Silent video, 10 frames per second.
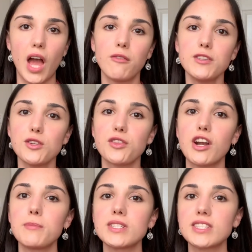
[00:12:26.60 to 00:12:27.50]

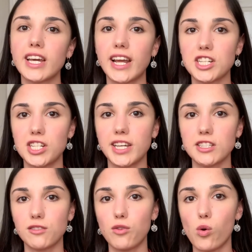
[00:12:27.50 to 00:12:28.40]
Physiotherapists can actually get
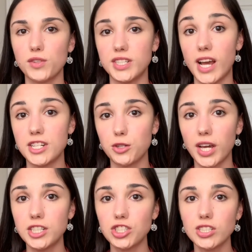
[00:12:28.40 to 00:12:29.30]
involved in
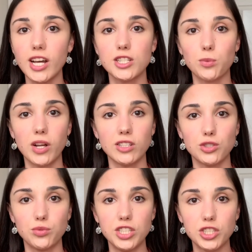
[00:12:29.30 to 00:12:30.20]
education as well as
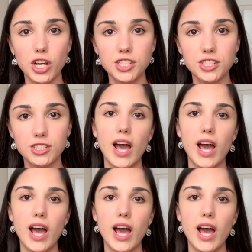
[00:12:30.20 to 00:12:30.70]
research,